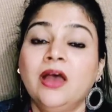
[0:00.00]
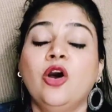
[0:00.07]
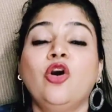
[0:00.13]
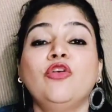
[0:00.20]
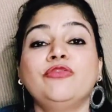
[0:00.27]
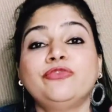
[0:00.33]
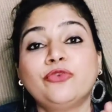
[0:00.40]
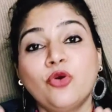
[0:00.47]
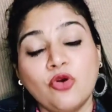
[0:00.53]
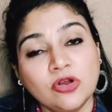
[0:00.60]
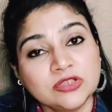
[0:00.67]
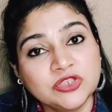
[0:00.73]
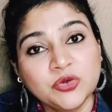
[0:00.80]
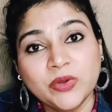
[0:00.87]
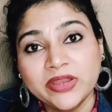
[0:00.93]
Of
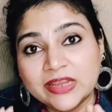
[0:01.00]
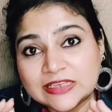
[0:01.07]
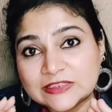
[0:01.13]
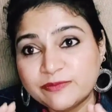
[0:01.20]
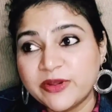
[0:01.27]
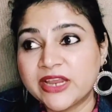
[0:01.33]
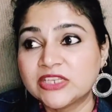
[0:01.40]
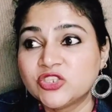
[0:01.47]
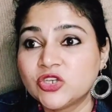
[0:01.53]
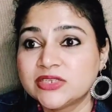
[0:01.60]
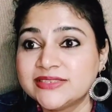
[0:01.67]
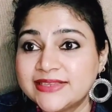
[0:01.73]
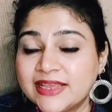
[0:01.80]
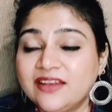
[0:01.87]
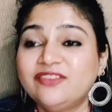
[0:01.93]
course, you can express
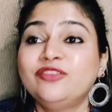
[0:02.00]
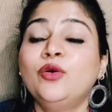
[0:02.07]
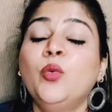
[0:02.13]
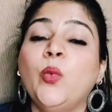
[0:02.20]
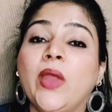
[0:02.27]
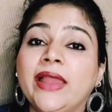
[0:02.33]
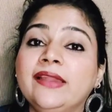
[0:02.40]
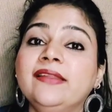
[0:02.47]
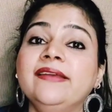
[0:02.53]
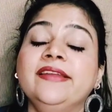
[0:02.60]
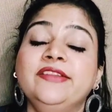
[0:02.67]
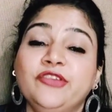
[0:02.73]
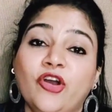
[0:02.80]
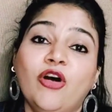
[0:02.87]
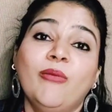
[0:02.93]
yourself well
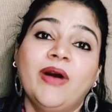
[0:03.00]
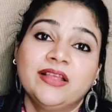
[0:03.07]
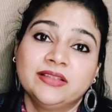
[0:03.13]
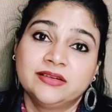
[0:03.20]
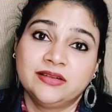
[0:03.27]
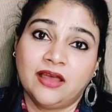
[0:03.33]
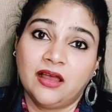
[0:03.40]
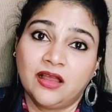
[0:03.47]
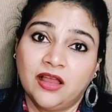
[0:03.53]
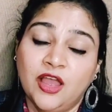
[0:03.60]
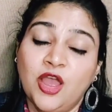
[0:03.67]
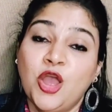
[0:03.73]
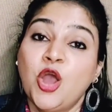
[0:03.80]
in your mother tongue,